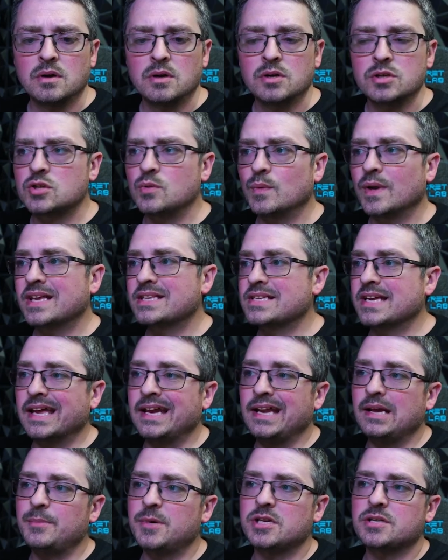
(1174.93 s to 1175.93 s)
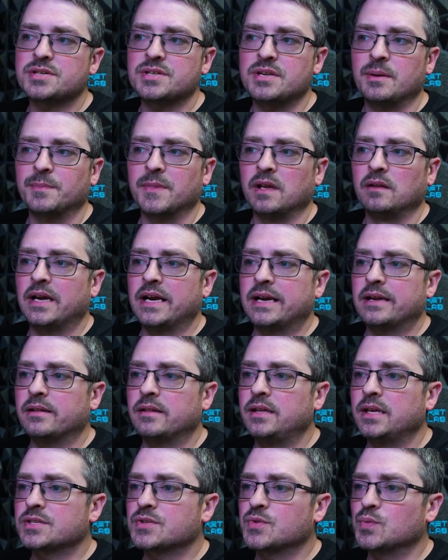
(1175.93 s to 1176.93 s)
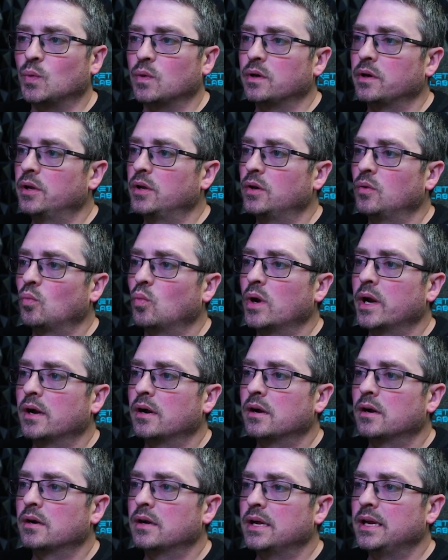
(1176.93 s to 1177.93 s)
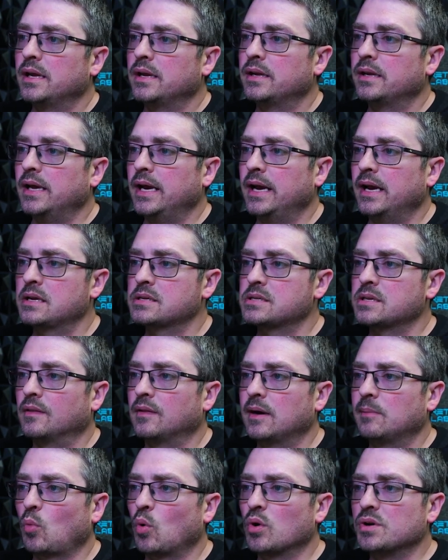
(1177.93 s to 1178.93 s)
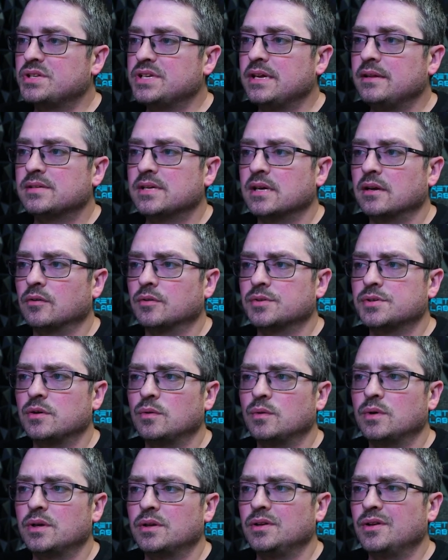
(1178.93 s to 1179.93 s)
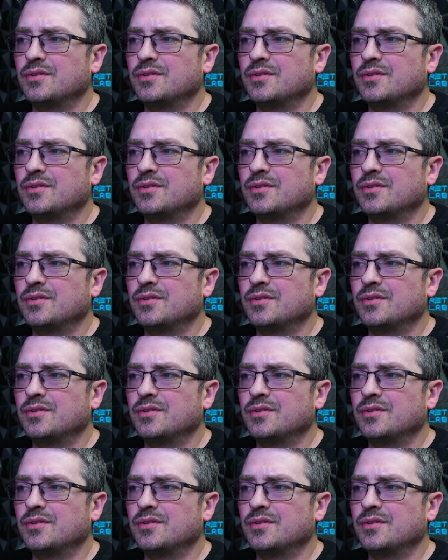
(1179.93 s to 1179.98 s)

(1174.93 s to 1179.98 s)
So we could take an image, something like this one, where it has a lot more detail to it.